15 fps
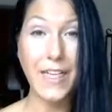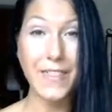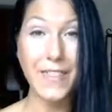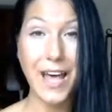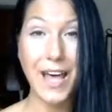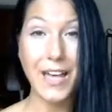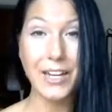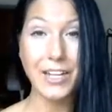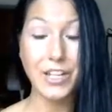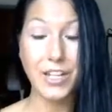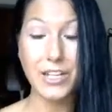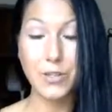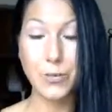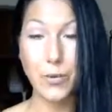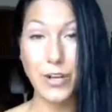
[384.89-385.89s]
And that
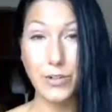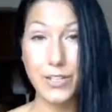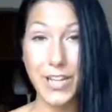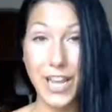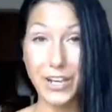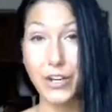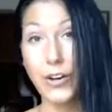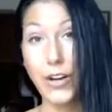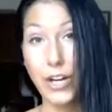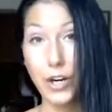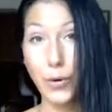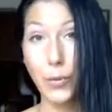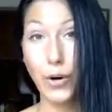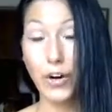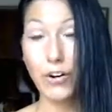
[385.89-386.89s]
is when you take your
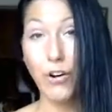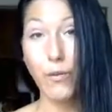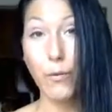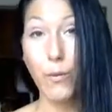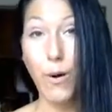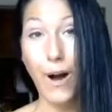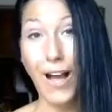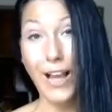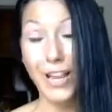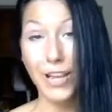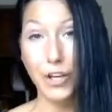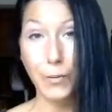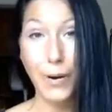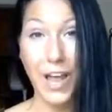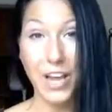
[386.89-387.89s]
inner work of why
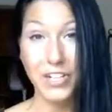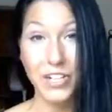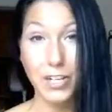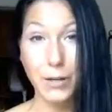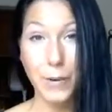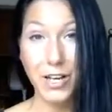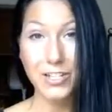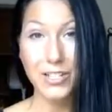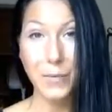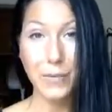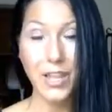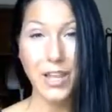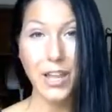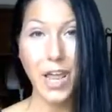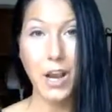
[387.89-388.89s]
you're passionate about
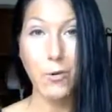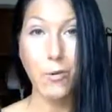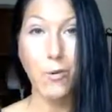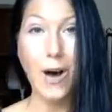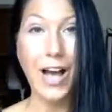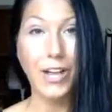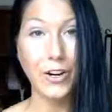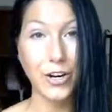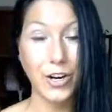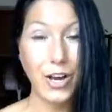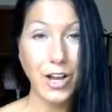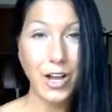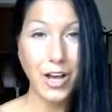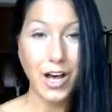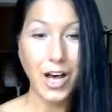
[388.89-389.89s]
something and why you're
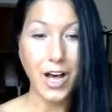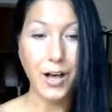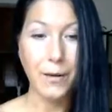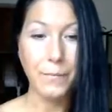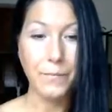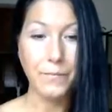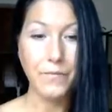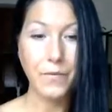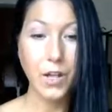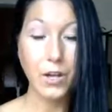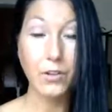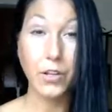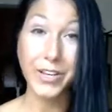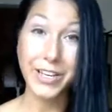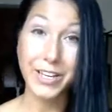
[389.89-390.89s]

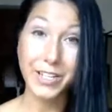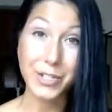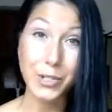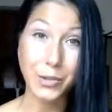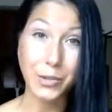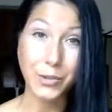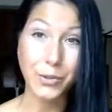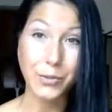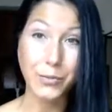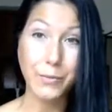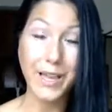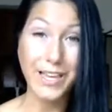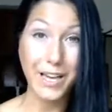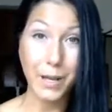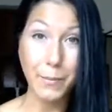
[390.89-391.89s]
looking to
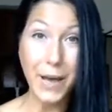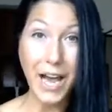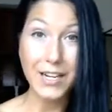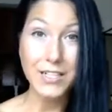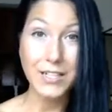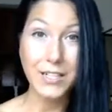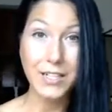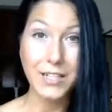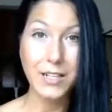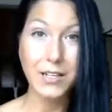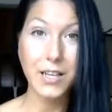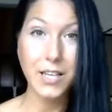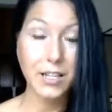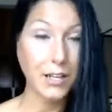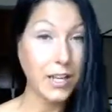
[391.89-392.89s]
make an impact
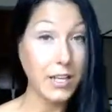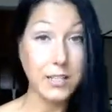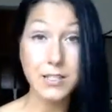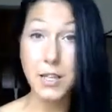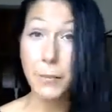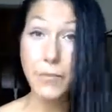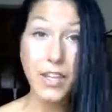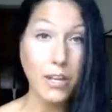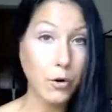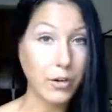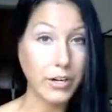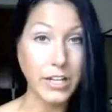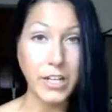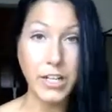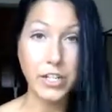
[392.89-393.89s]
in something
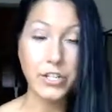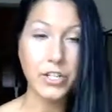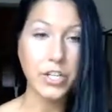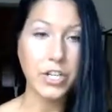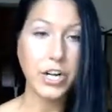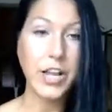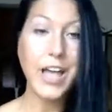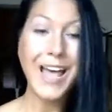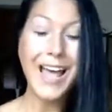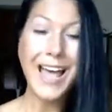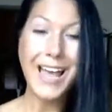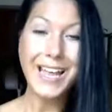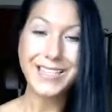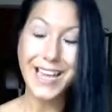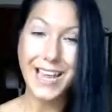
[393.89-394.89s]
or in an industry,
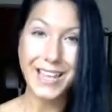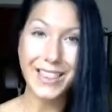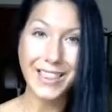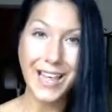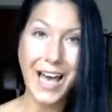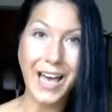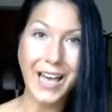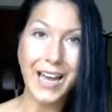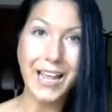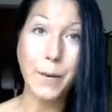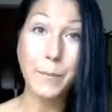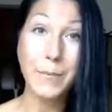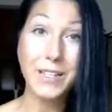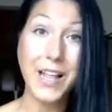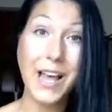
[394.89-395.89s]
and take that and
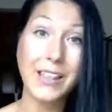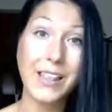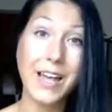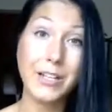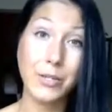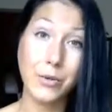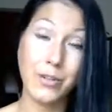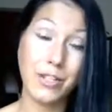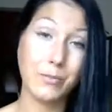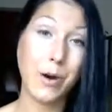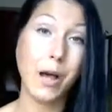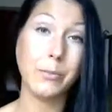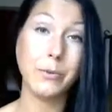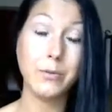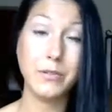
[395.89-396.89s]
apply that to these
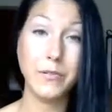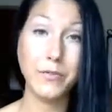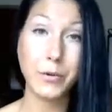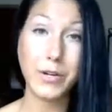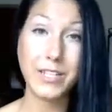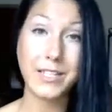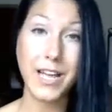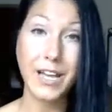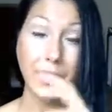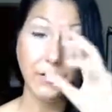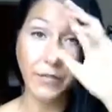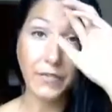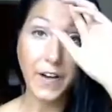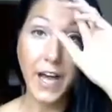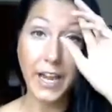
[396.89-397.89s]
problems and voids that you
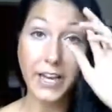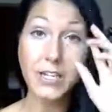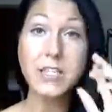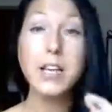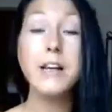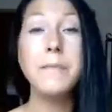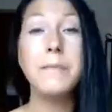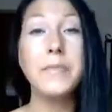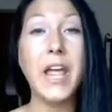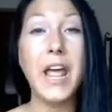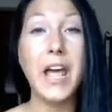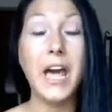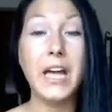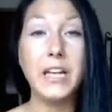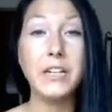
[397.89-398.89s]
find
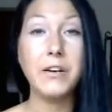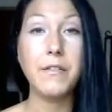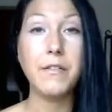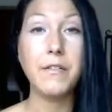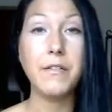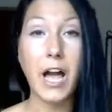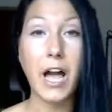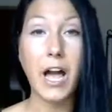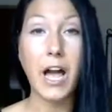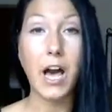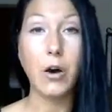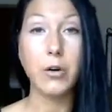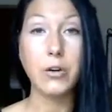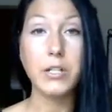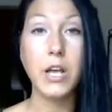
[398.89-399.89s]
and figure
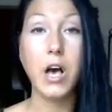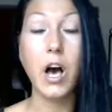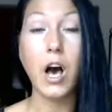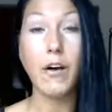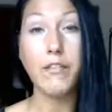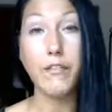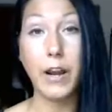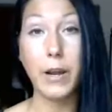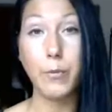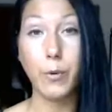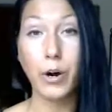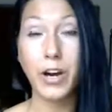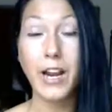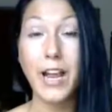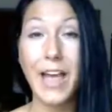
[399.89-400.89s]
out a
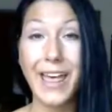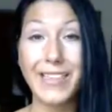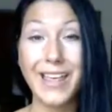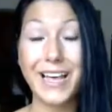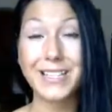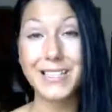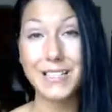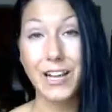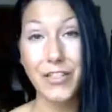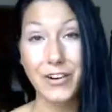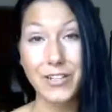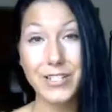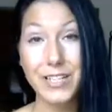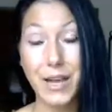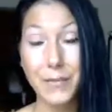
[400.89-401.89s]
framework. And that's another
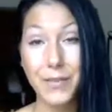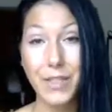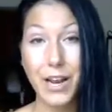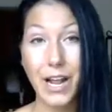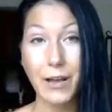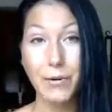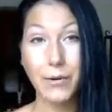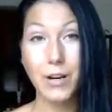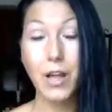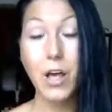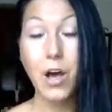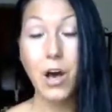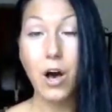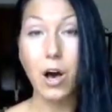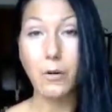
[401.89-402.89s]
step that I would
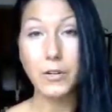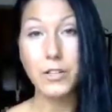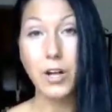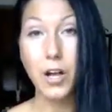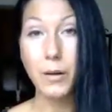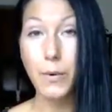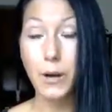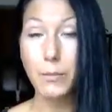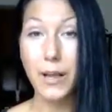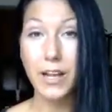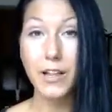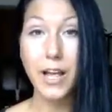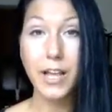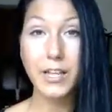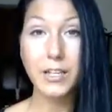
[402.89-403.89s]
always talk about my
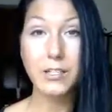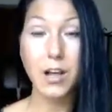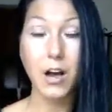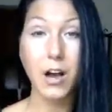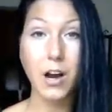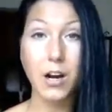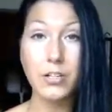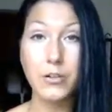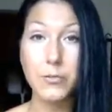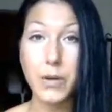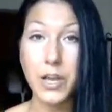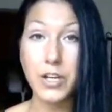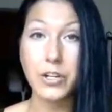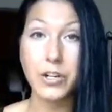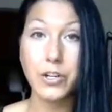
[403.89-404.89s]
clients, are to
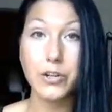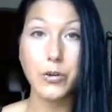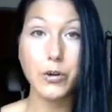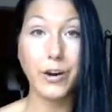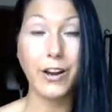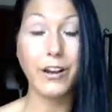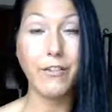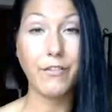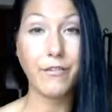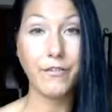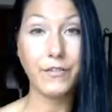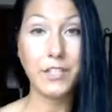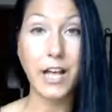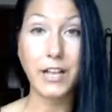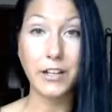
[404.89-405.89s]
make sure you create a
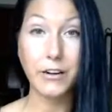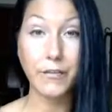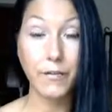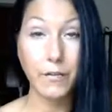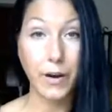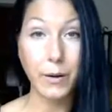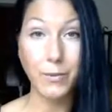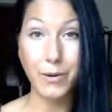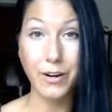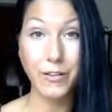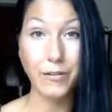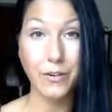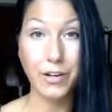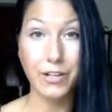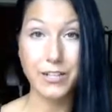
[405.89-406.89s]
solid framework
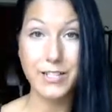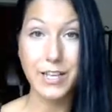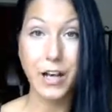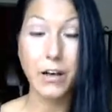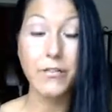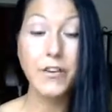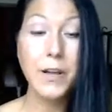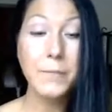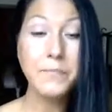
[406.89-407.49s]
for yourself.